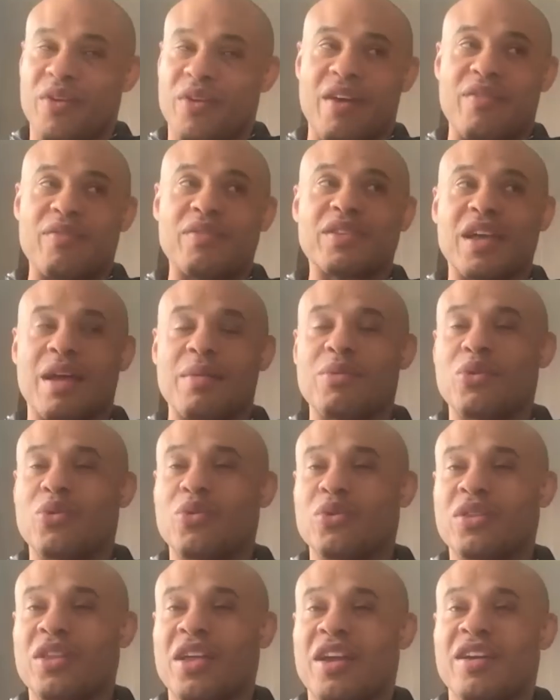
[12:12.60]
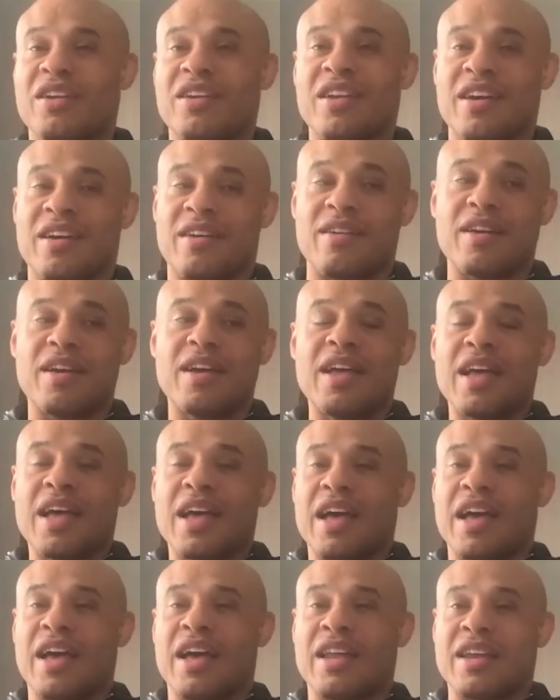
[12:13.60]
every time you go there and there
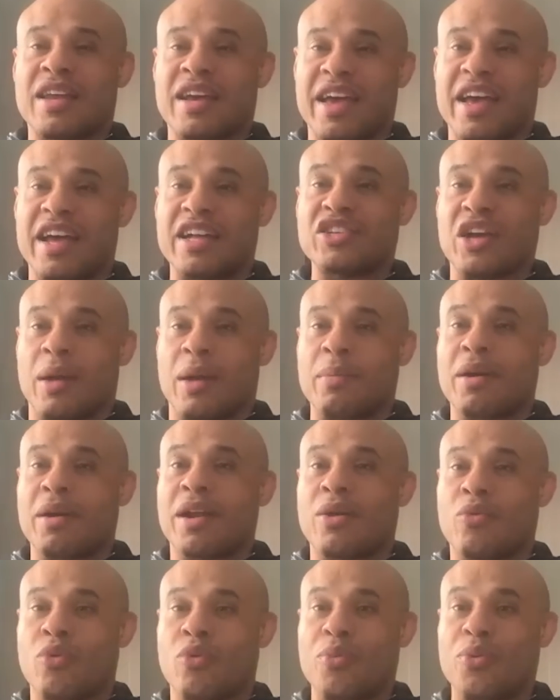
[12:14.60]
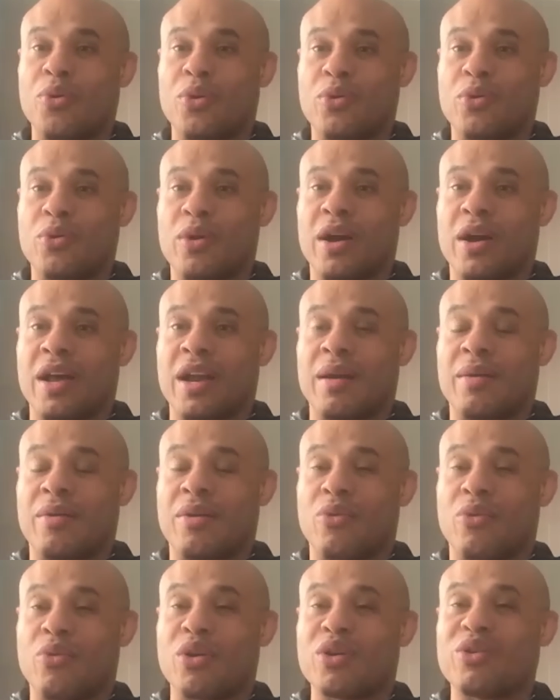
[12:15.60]
in the cage, I'm going to whoop you. And I'm
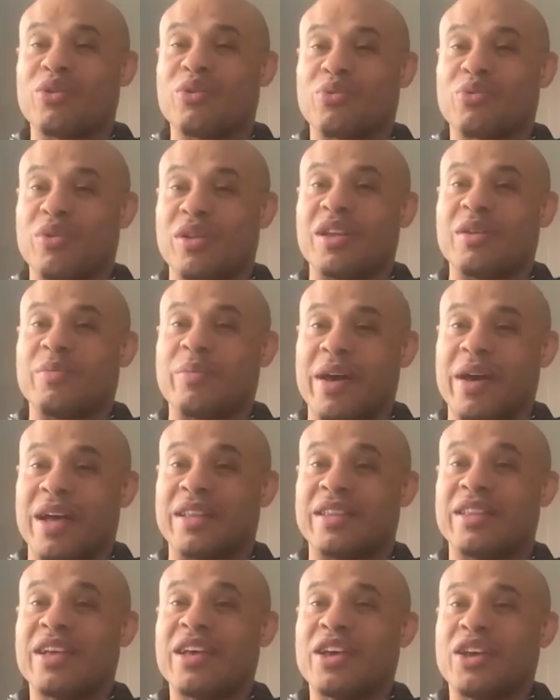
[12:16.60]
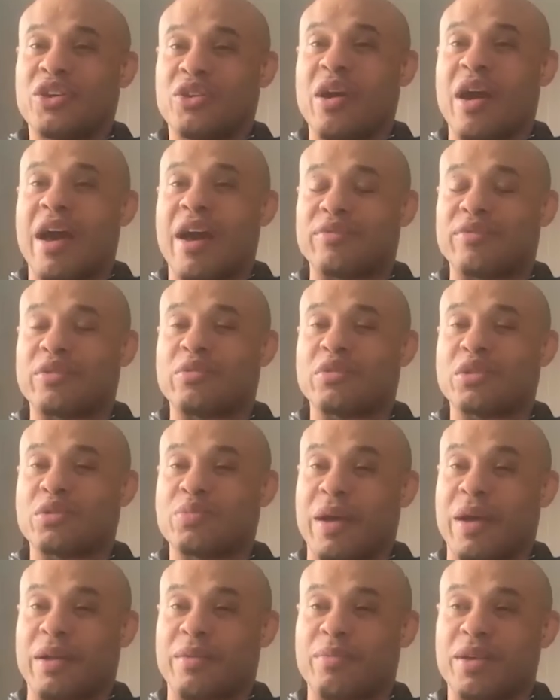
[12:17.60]
going to whoop you really bad. You have to
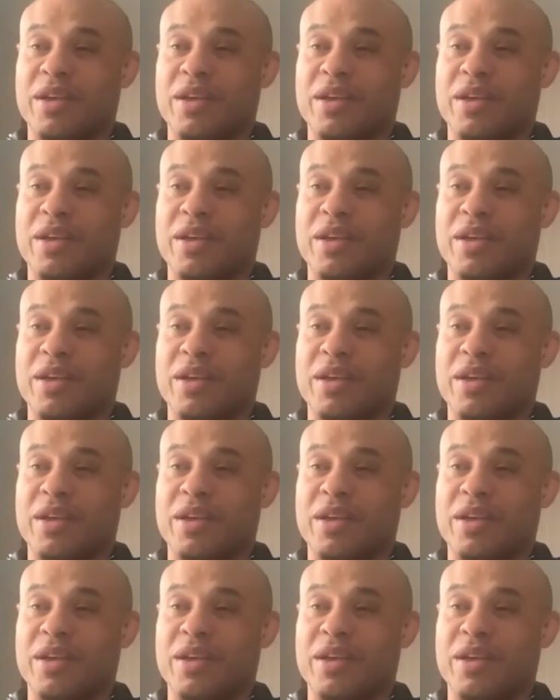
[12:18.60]
respect